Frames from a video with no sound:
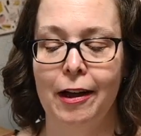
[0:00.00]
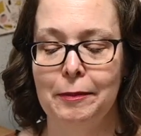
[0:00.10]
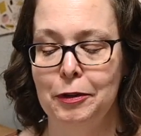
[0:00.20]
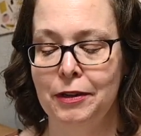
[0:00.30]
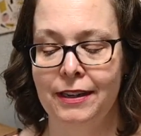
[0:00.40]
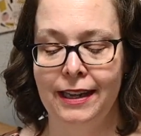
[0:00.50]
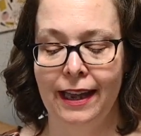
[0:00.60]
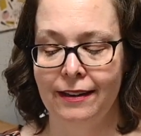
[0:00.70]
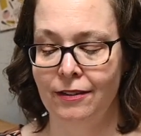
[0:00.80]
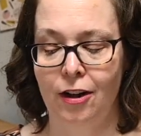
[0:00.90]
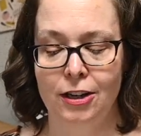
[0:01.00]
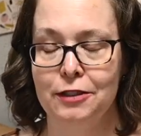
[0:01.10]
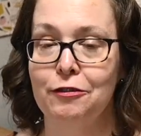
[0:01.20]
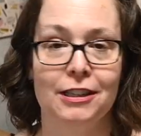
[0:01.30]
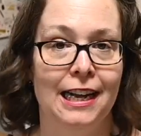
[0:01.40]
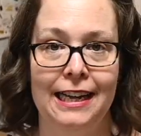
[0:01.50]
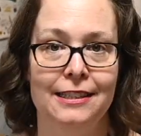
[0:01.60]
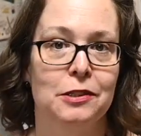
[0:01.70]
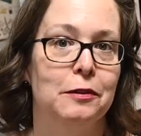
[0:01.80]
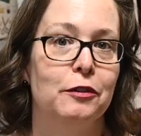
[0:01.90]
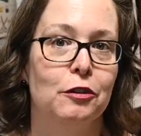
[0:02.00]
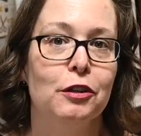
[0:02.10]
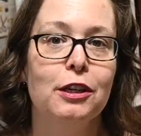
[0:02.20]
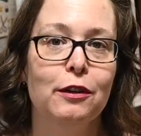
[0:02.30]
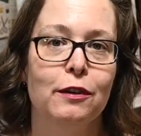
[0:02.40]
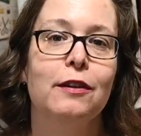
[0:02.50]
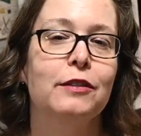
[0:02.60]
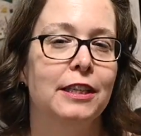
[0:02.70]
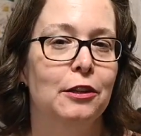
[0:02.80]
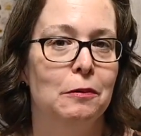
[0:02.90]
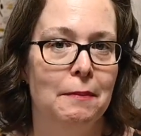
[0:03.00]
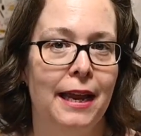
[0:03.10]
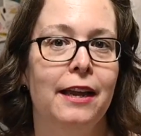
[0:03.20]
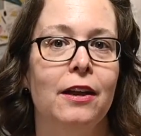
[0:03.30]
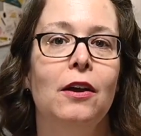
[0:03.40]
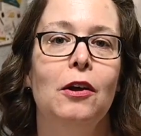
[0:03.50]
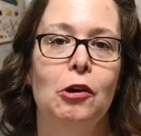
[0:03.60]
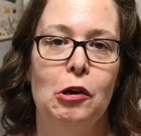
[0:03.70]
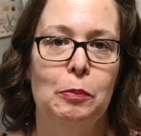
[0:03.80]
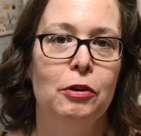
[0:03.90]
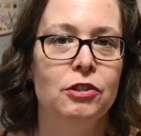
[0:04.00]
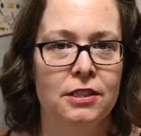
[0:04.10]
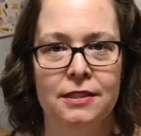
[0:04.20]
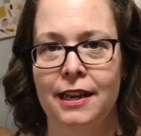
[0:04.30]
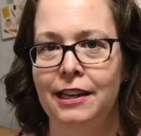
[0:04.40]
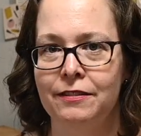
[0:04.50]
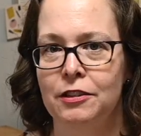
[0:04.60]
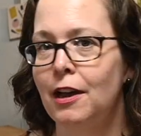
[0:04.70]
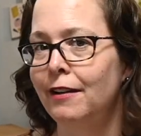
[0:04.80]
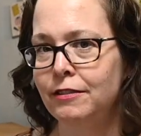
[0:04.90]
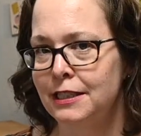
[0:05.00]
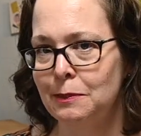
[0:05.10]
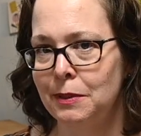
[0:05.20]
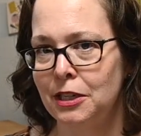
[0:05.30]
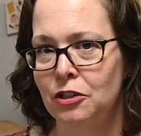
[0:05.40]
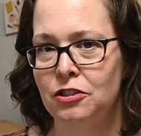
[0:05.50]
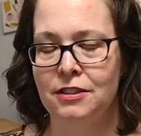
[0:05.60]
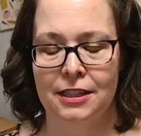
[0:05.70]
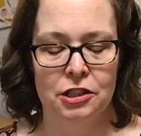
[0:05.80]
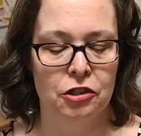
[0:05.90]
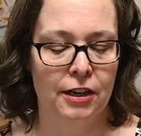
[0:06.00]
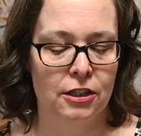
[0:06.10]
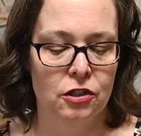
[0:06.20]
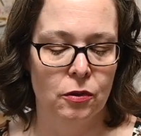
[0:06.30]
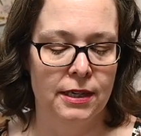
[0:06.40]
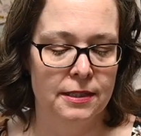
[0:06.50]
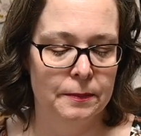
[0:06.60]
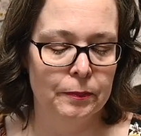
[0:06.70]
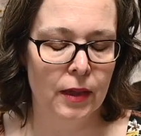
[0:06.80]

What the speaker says: You can get all different kinds, so if you're looking to either make or purchase kind of a novelty pincushion, that's a great choice.